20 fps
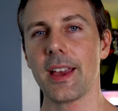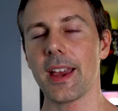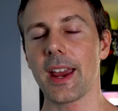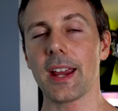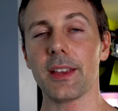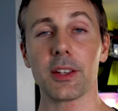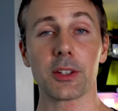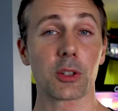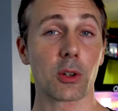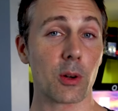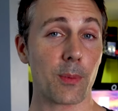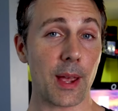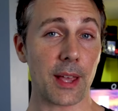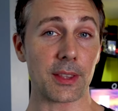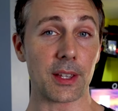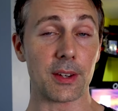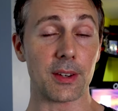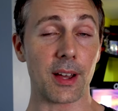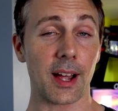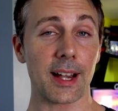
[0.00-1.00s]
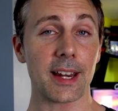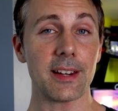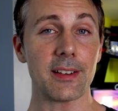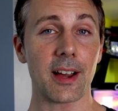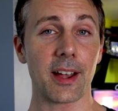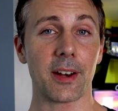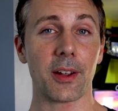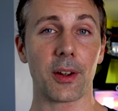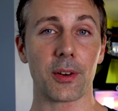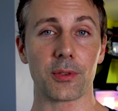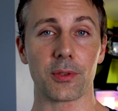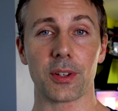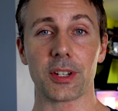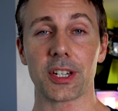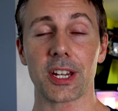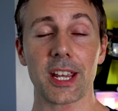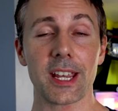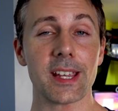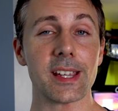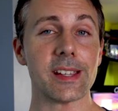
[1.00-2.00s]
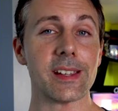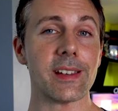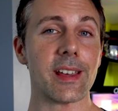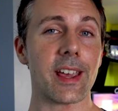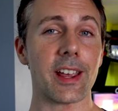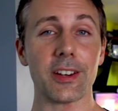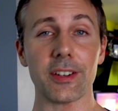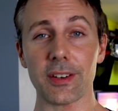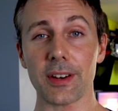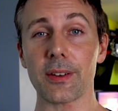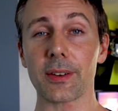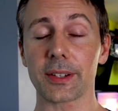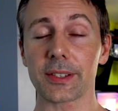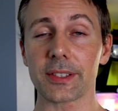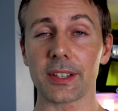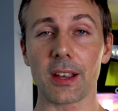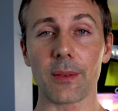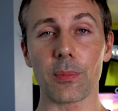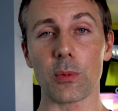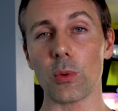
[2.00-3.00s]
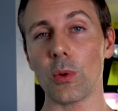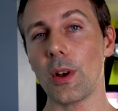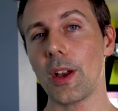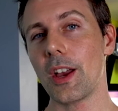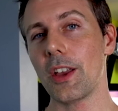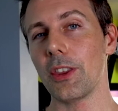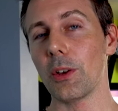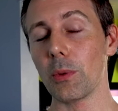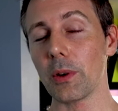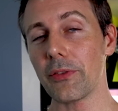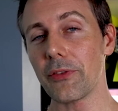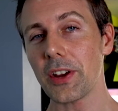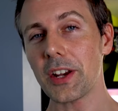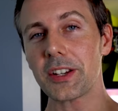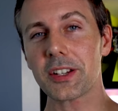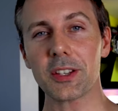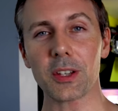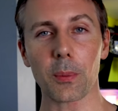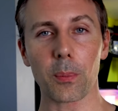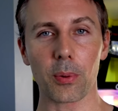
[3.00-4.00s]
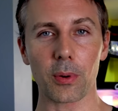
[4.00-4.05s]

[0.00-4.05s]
And they're talking about the 9900T engineering sample that we featured in the